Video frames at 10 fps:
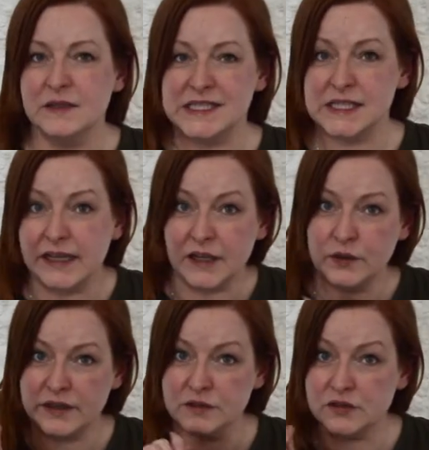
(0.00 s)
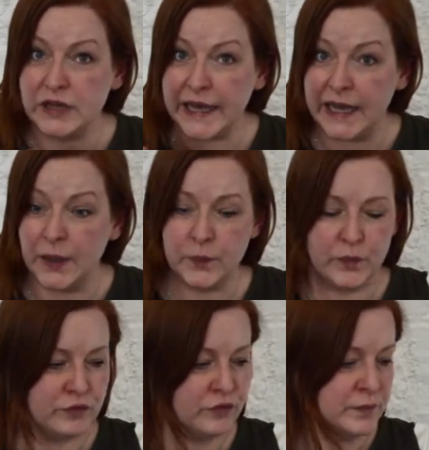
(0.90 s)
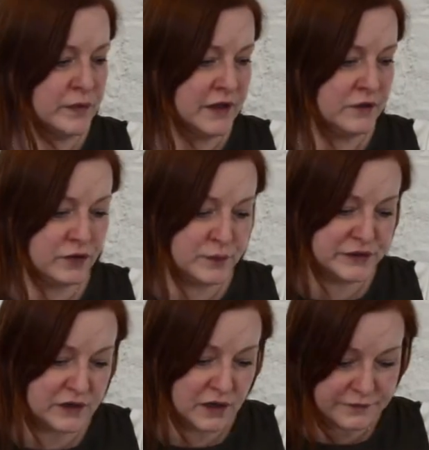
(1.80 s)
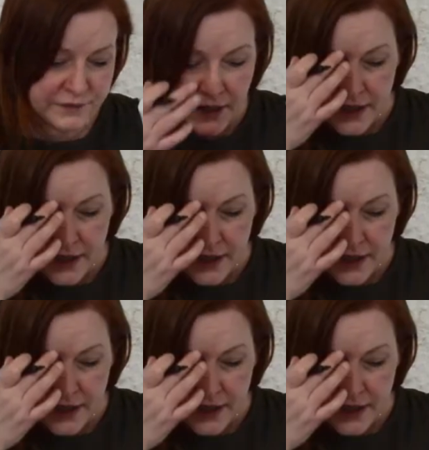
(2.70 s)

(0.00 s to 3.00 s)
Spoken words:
mistake, you can rub it off.